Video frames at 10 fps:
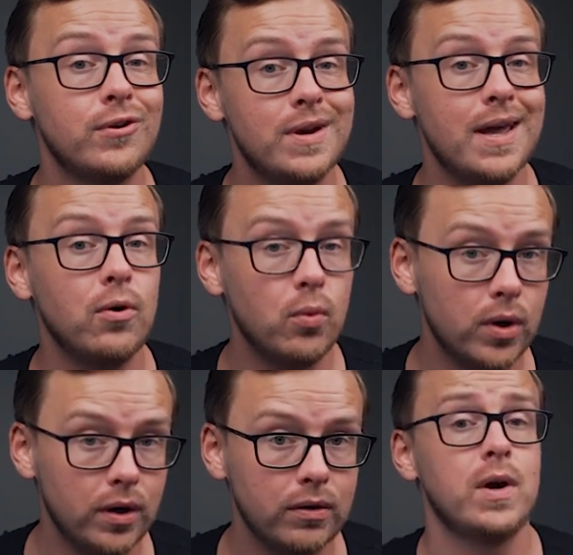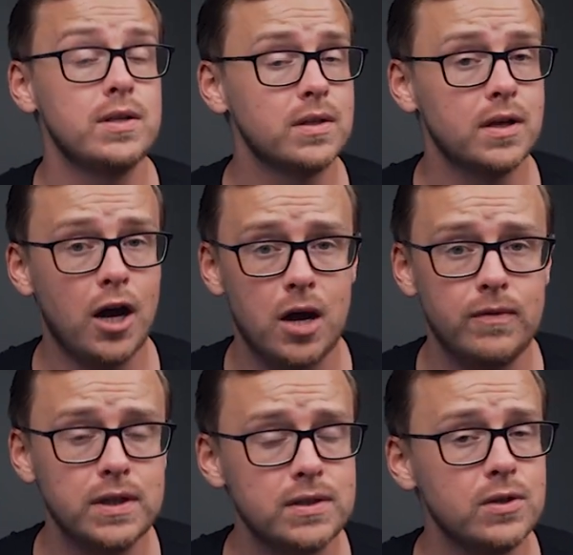their net worth, right? So they
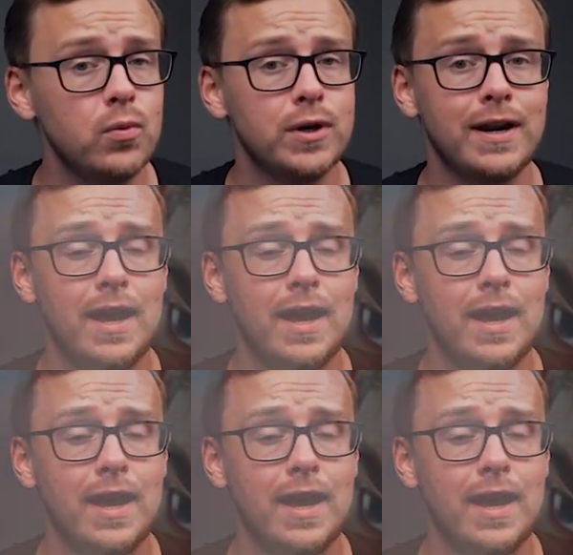obviously wouldn't